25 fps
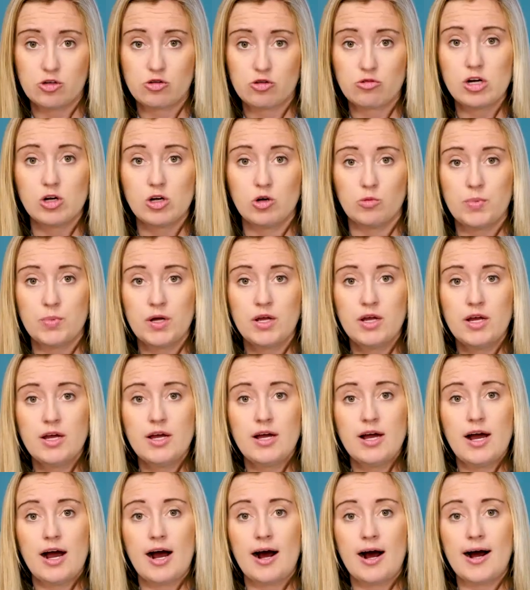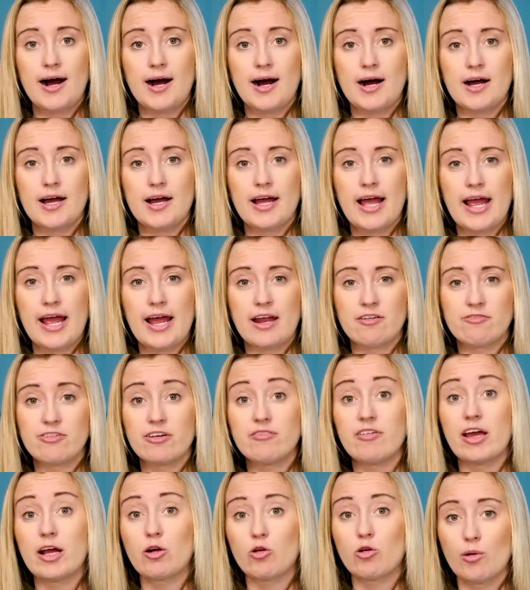group. And
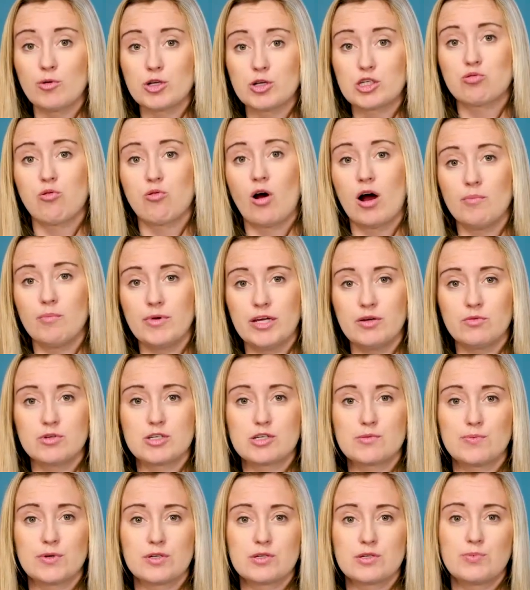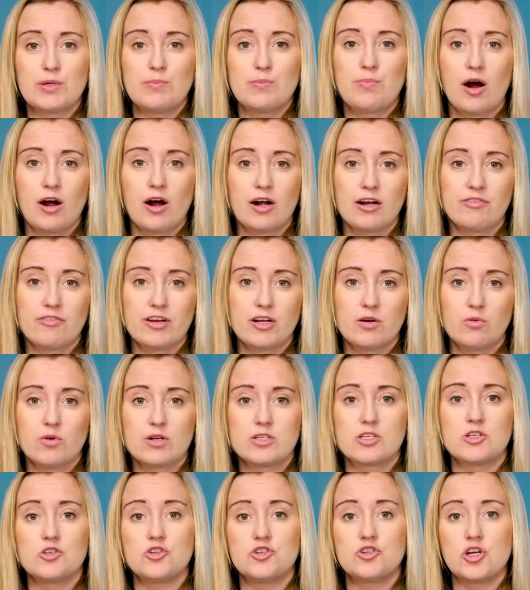Vivek Ramaswamy was supposed to be part of it. It
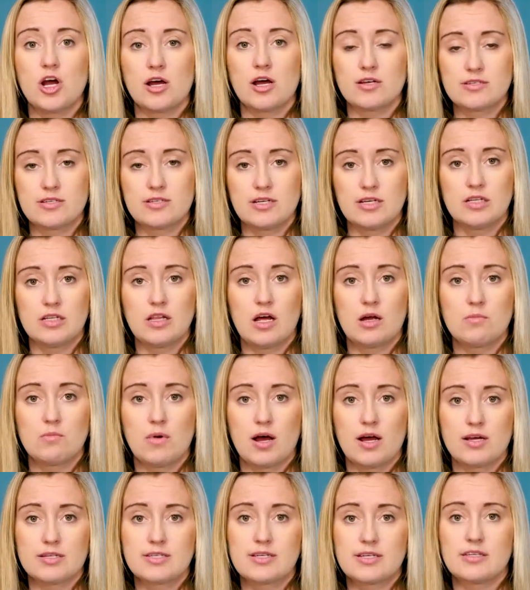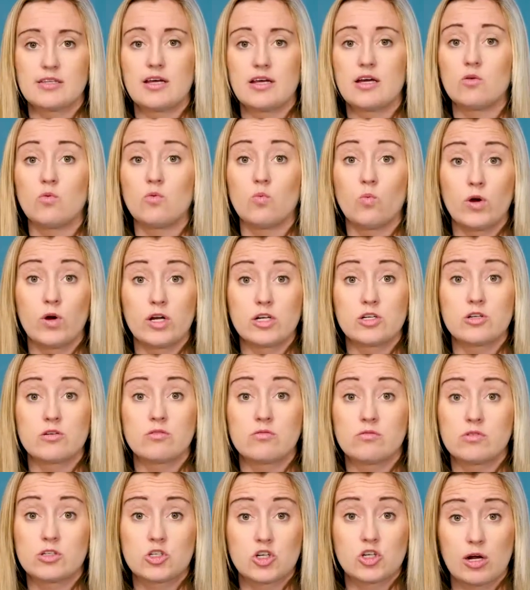wasn't just Elon Musk. And then when
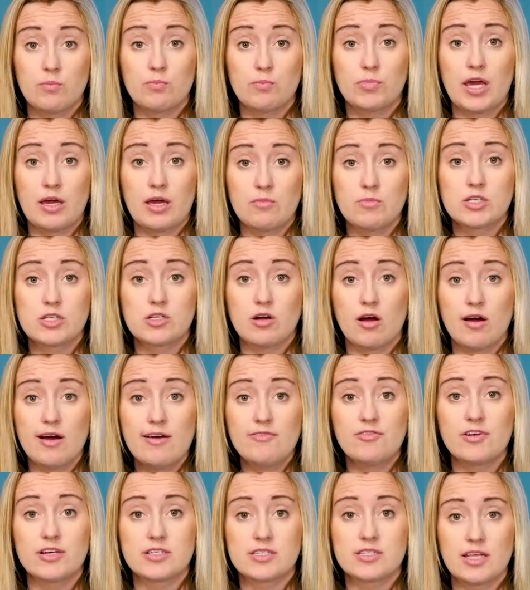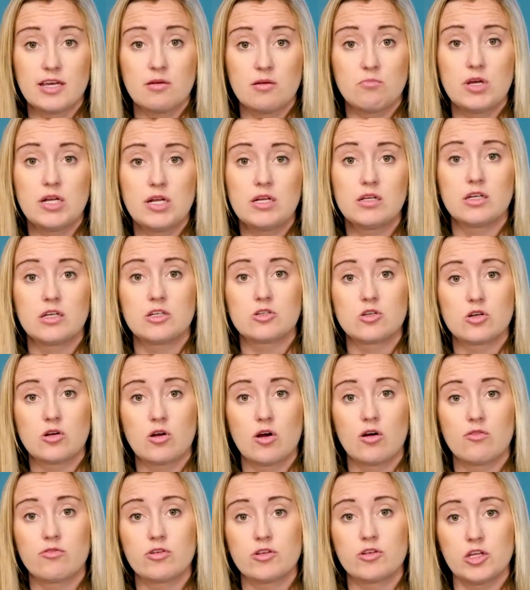Trump came into office, they immediately took
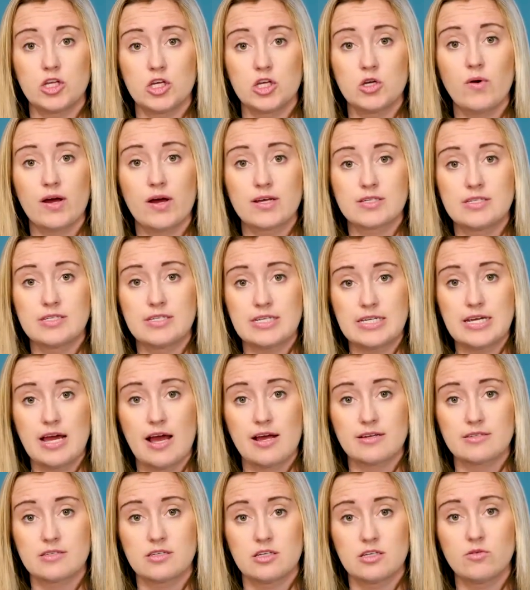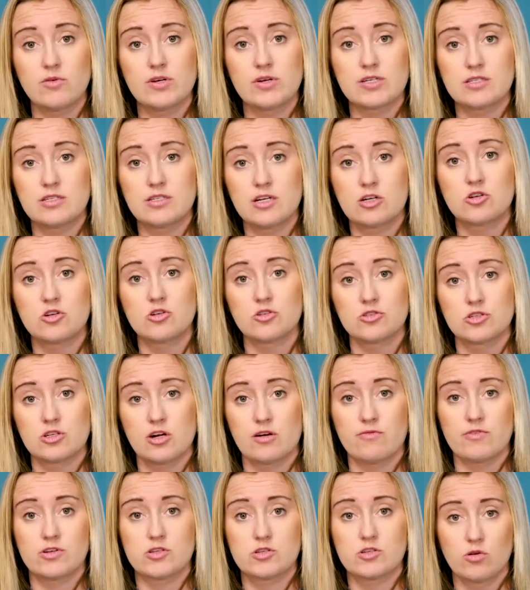over the USDS, the US Digital
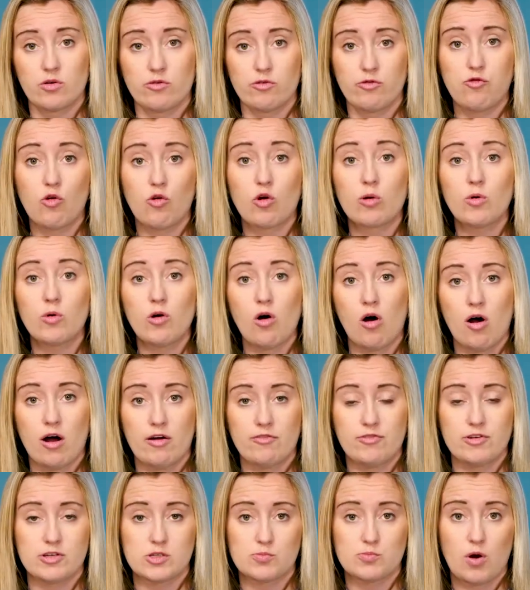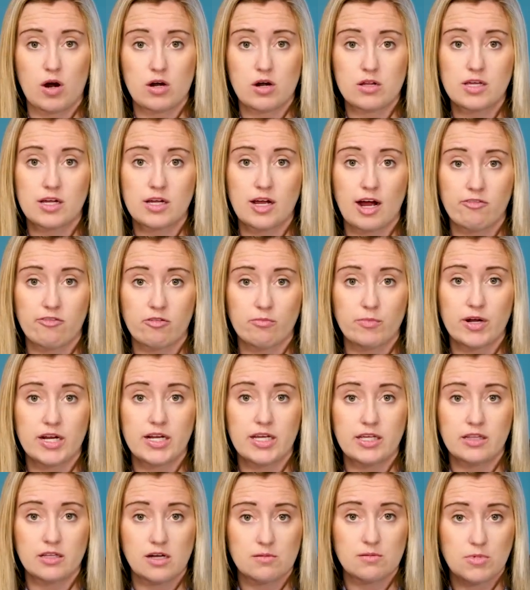Service. So a formal office, part of the government.
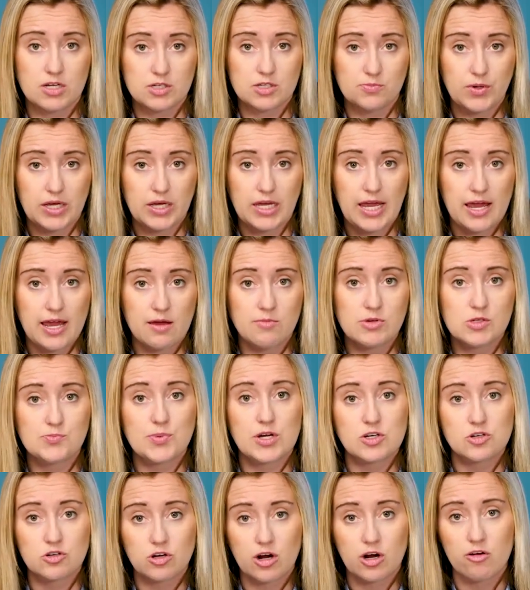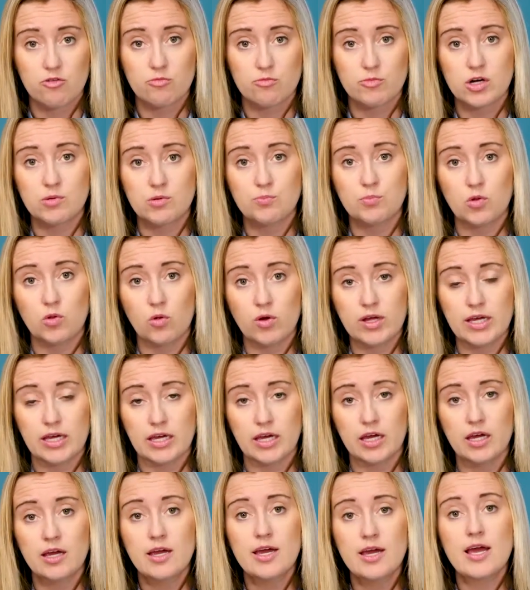Elon Musk became a special government
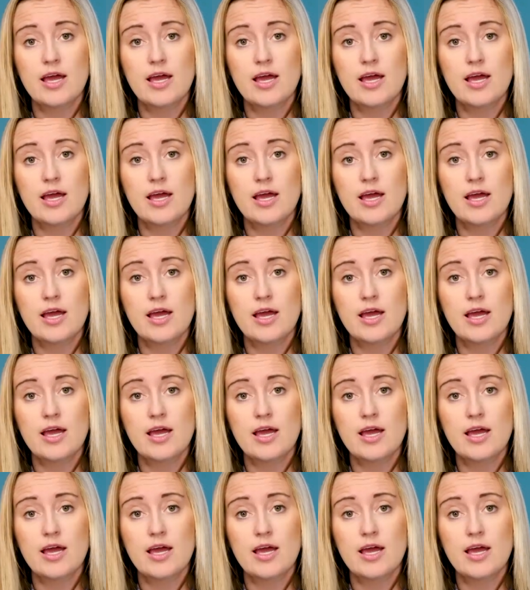employee.